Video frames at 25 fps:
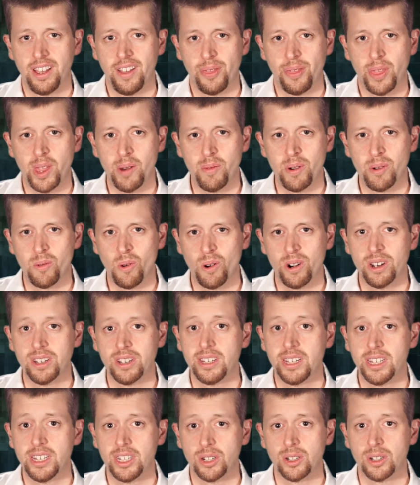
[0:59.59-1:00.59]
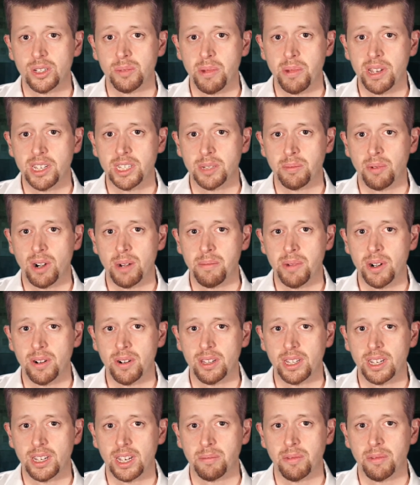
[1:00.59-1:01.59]
They rewarded teachers based
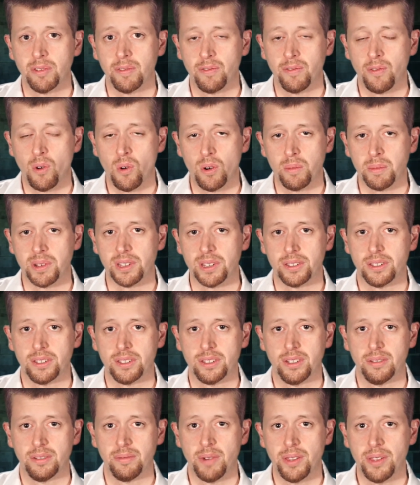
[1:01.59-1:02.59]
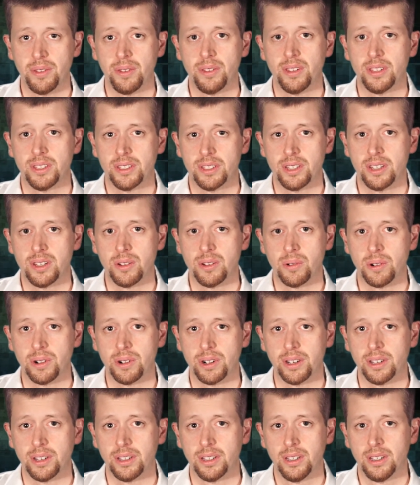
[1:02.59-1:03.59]
primarily on performance rather than
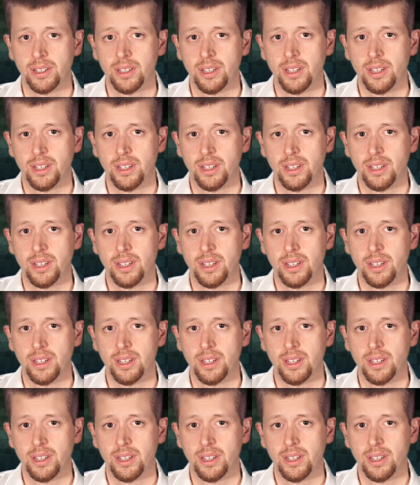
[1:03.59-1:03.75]
seniority.